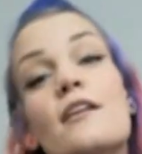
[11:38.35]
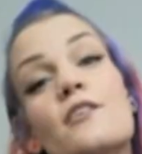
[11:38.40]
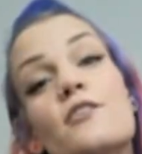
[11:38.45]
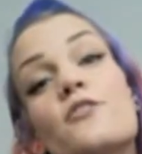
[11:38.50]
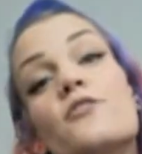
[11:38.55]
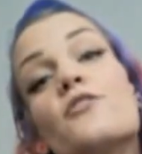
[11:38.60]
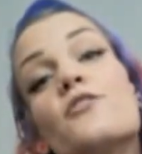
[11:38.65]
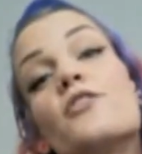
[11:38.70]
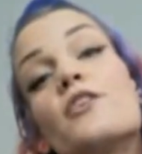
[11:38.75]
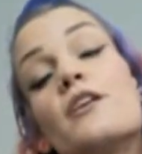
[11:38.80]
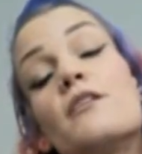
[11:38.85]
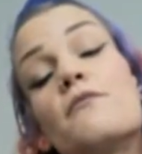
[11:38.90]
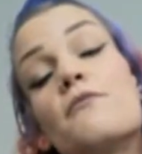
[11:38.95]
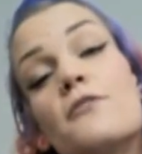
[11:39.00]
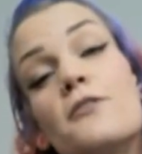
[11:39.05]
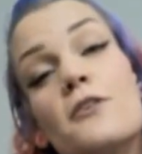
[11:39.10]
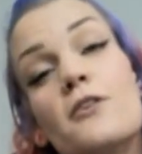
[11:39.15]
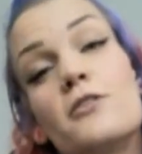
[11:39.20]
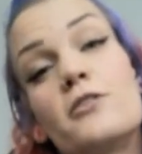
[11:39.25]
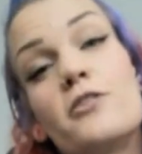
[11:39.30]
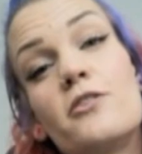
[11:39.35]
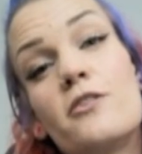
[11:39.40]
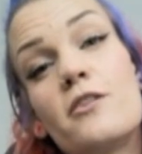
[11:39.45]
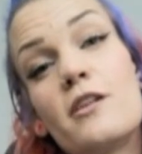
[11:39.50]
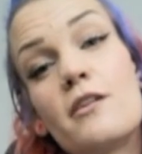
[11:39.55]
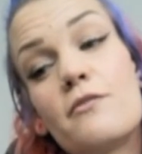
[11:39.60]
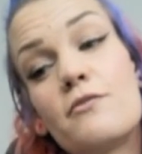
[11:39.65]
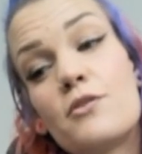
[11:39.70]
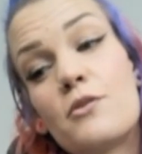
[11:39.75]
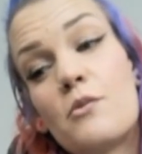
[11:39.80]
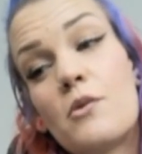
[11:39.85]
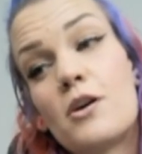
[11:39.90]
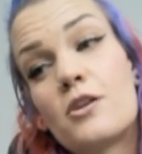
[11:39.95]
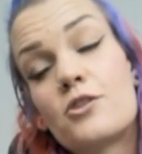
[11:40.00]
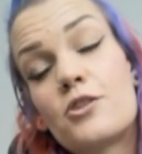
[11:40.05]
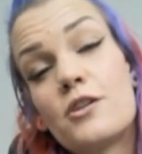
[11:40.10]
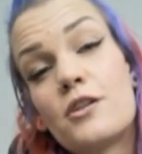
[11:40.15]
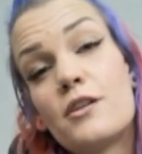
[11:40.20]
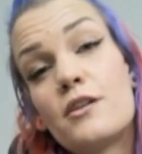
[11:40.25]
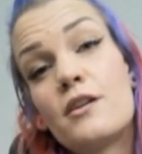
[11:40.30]
and you're looking for an alternative to
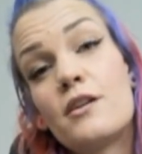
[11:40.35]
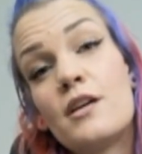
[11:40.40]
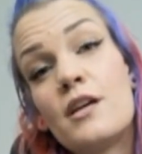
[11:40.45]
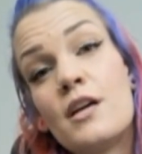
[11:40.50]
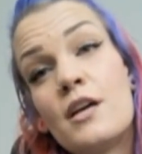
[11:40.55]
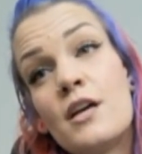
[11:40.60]
washing